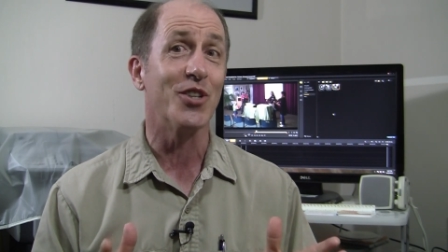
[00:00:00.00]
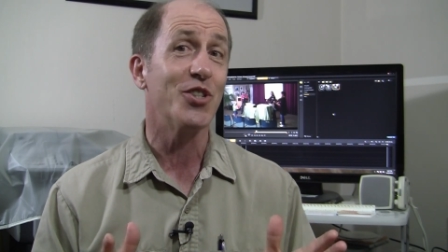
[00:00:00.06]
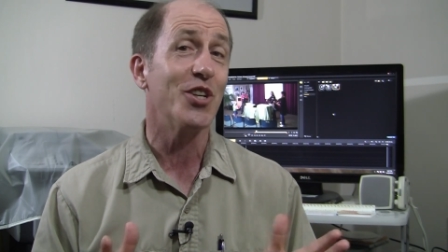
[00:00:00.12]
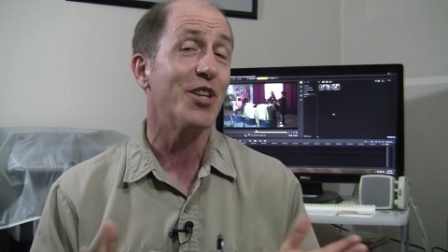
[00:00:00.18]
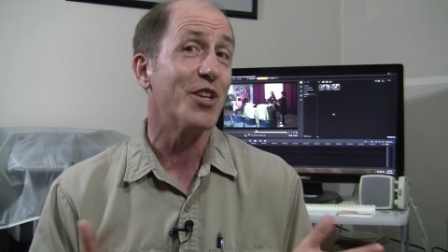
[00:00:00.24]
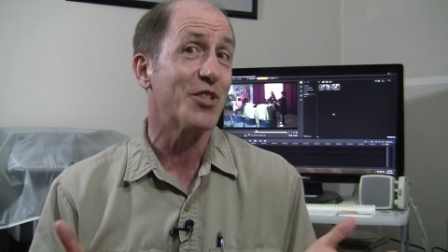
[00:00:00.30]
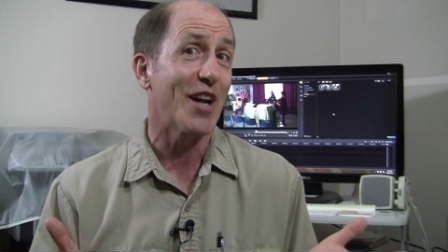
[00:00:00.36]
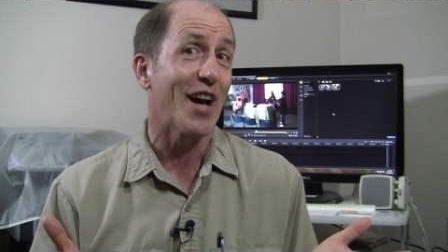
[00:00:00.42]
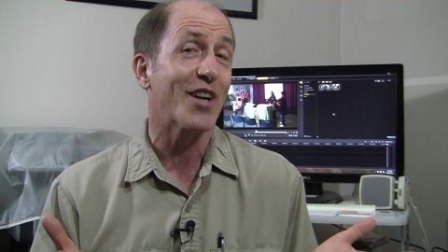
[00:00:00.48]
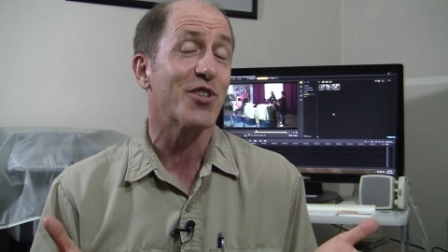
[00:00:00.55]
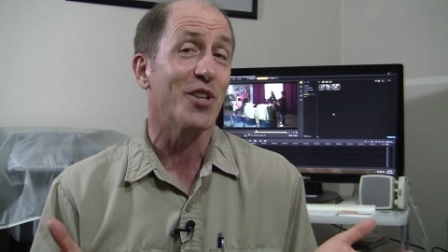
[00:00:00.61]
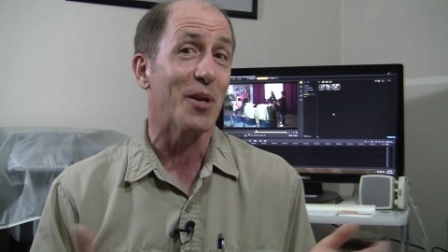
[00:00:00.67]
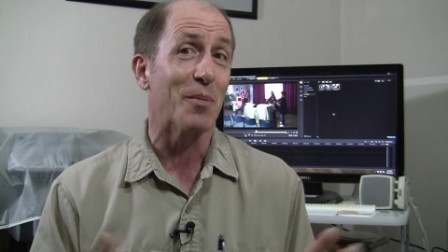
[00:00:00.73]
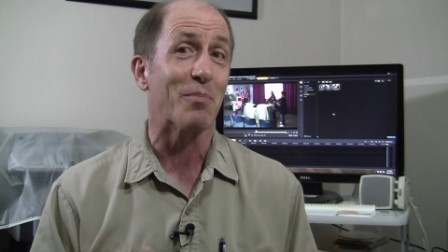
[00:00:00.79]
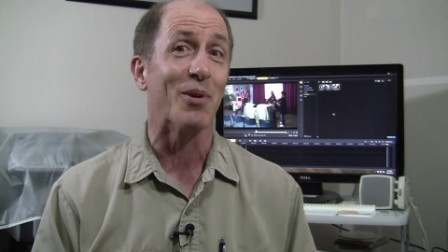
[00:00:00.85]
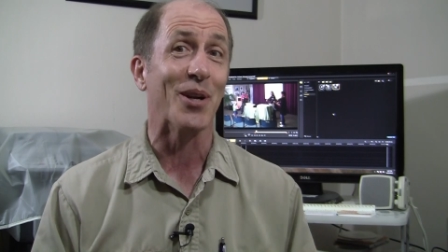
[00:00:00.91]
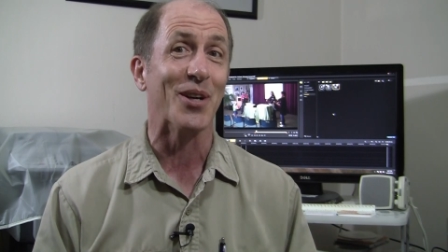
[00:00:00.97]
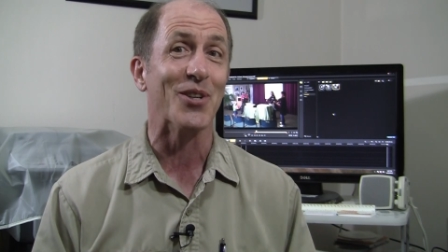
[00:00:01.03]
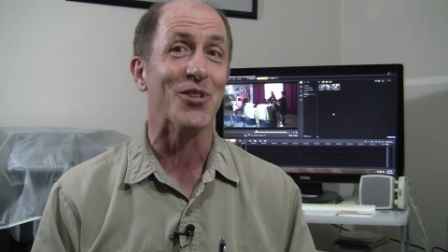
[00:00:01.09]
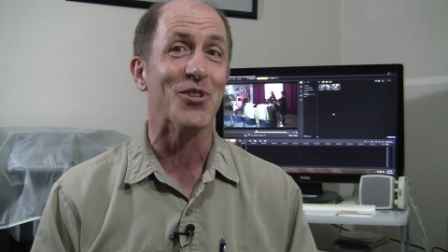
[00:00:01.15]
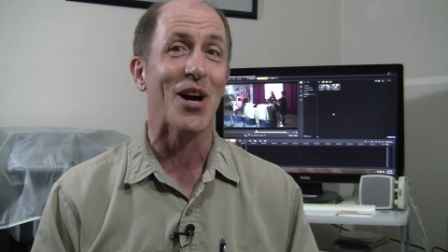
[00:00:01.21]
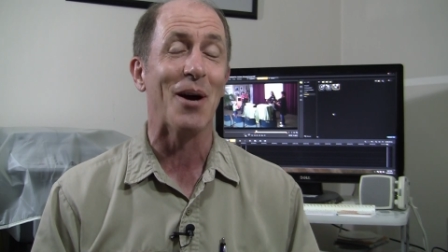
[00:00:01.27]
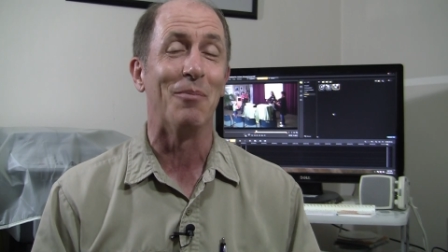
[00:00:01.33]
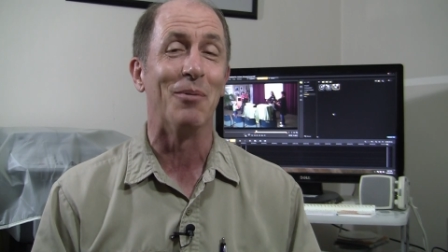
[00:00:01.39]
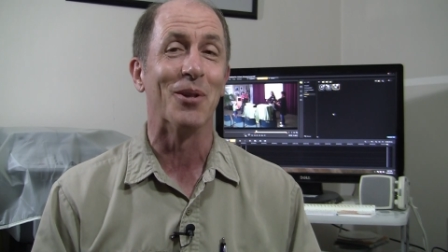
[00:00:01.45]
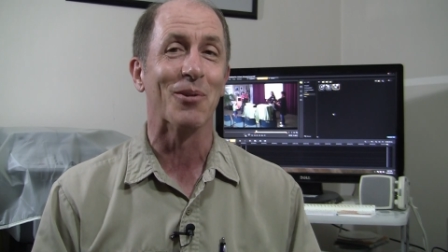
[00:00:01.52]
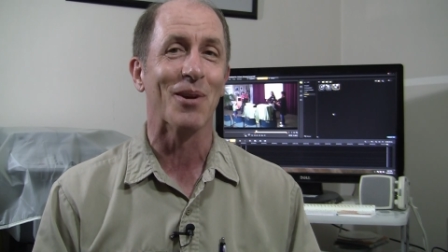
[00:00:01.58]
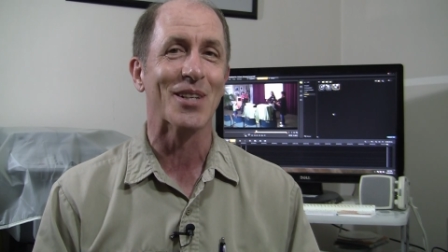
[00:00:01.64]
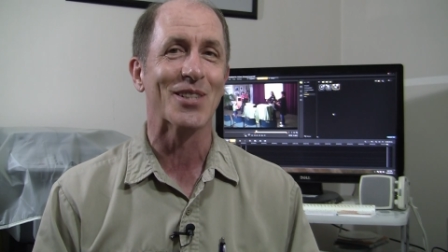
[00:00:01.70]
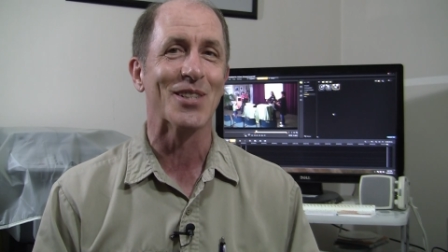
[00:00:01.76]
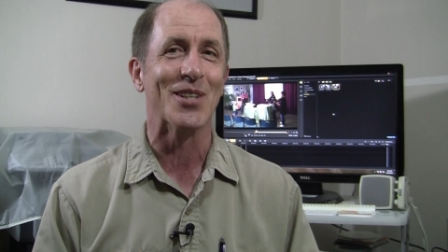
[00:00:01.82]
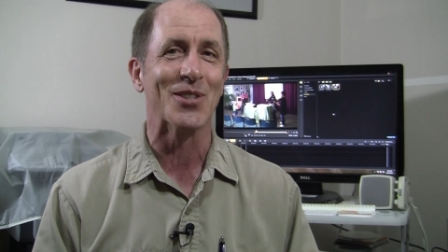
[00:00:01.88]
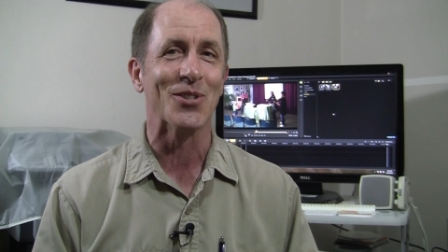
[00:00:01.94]
and she does actually a pretty good job with the
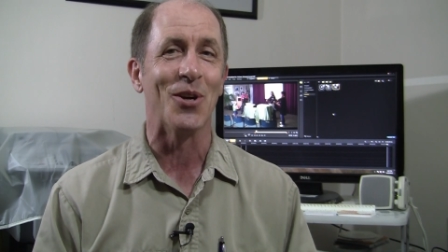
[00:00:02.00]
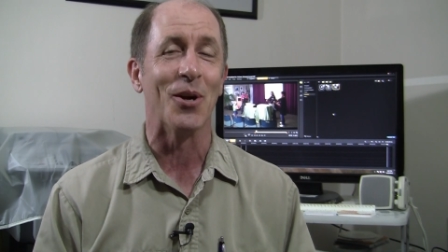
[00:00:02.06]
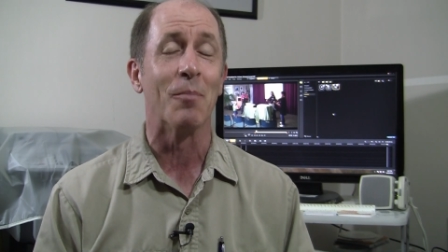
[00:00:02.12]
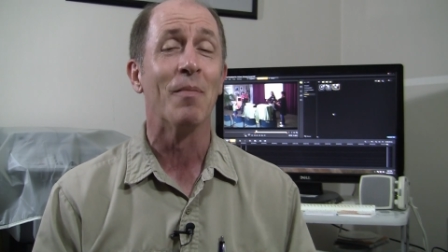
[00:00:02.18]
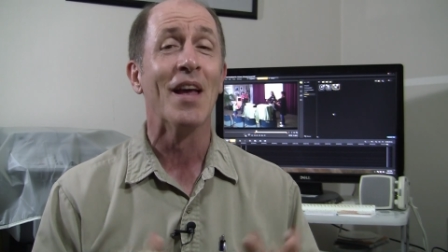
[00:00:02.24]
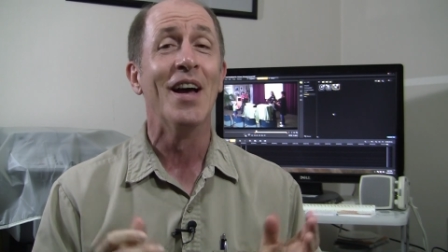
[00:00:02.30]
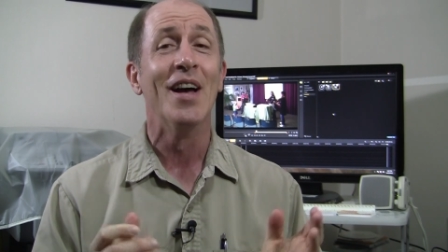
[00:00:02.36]
rest of the song.